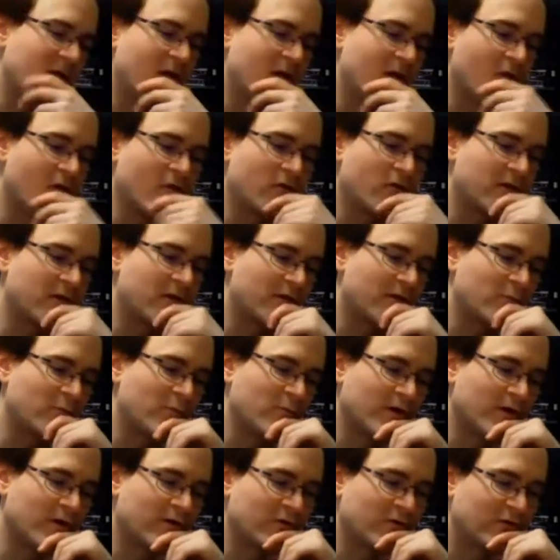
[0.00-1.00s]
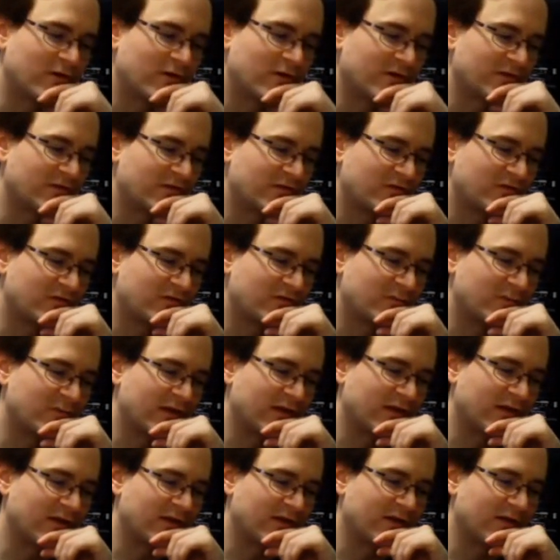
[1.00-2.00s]
only one criticism like
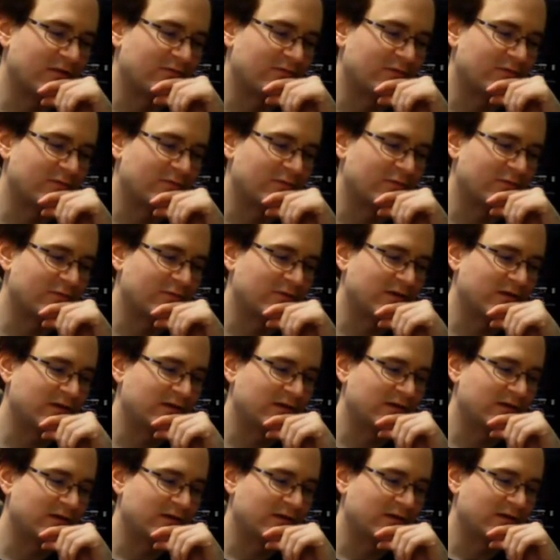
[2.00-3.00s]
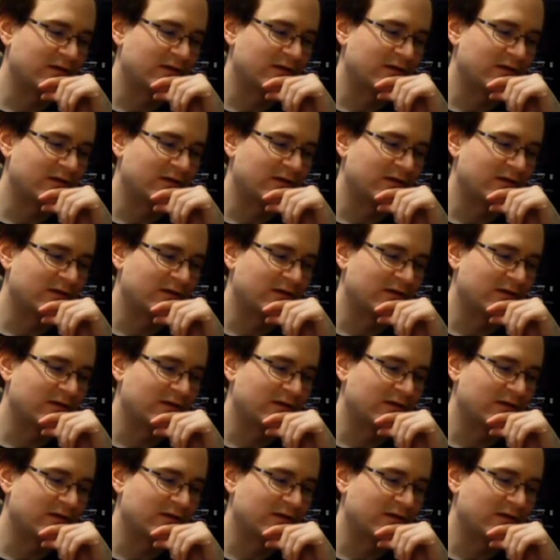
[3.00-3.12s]
of the movie is